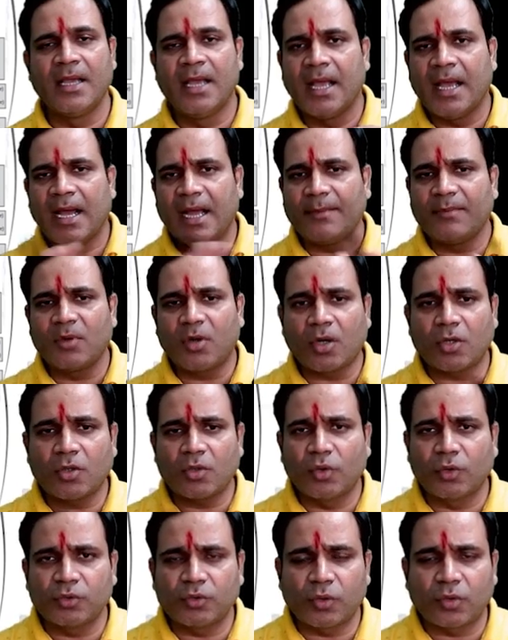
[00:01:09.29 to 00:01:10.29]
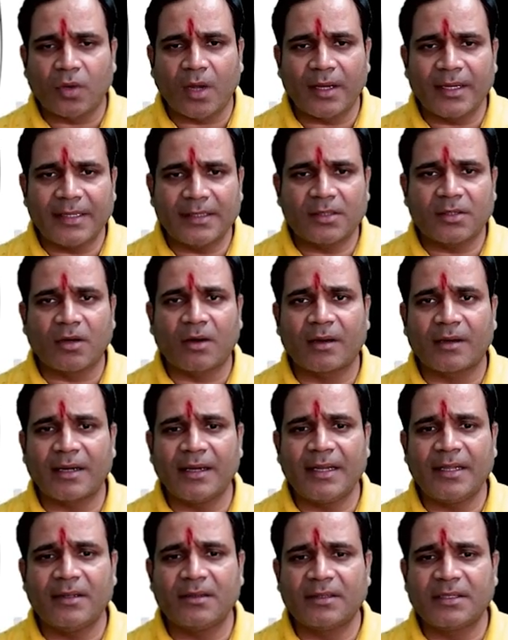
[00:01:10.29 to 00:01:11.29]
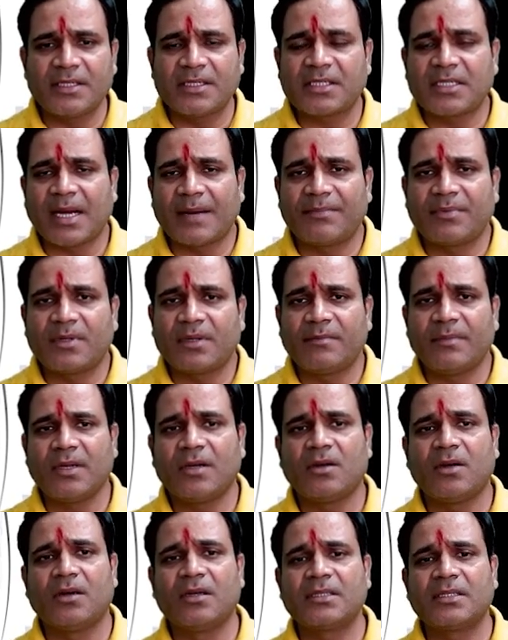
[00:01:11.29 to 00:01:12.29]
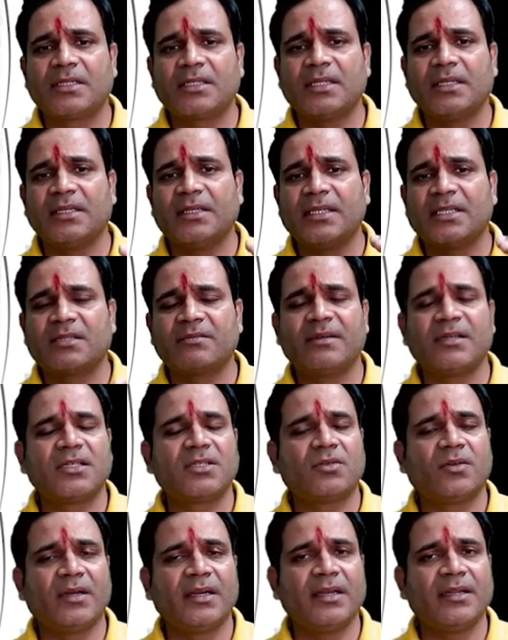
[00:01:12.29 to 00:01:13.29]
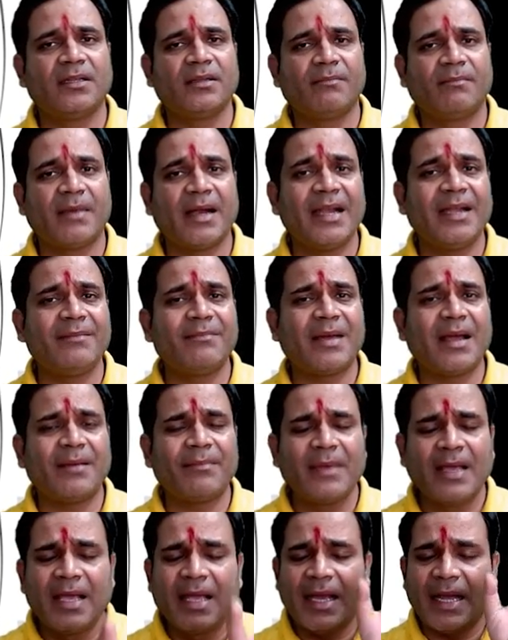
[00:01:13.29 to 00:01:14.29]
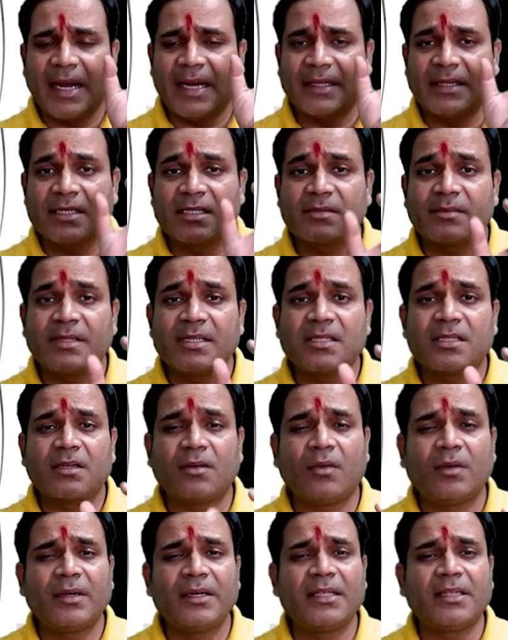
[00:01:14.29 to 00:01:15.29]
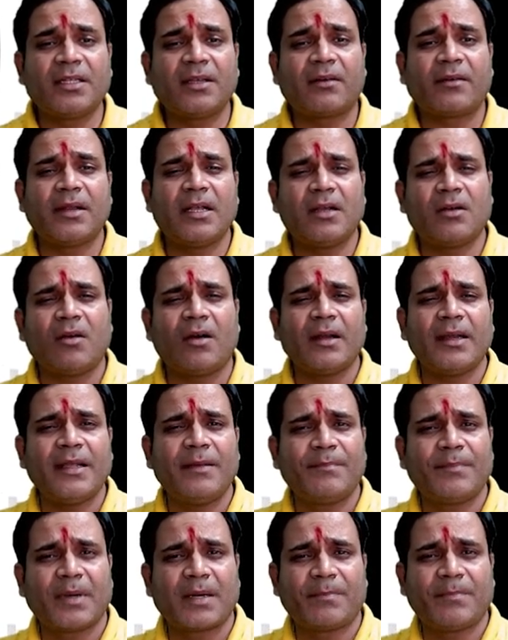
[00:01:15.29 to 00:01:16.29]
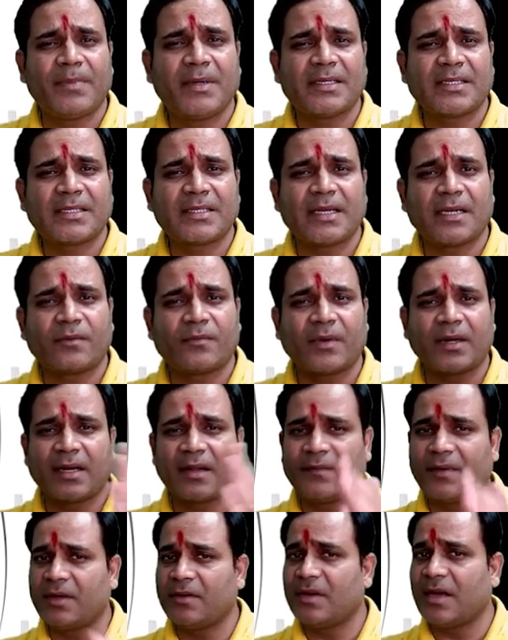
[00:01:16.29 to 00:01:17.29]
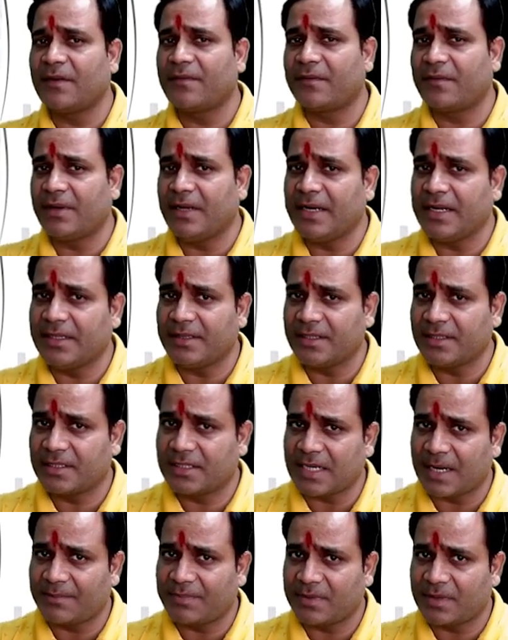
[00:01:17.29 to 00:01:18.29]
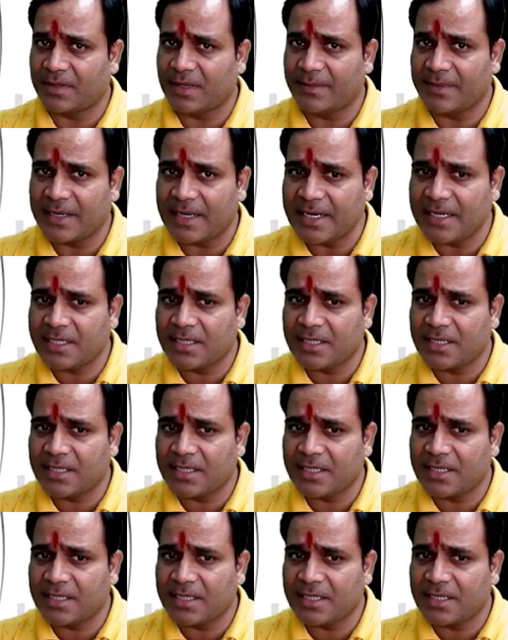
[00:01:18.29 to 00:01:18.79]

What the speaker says: I'm not go through all thoroughly of this chapter because this one is only the mind map and this one is the only the recalling purpose that whatever you have read in this chapter. Am I right?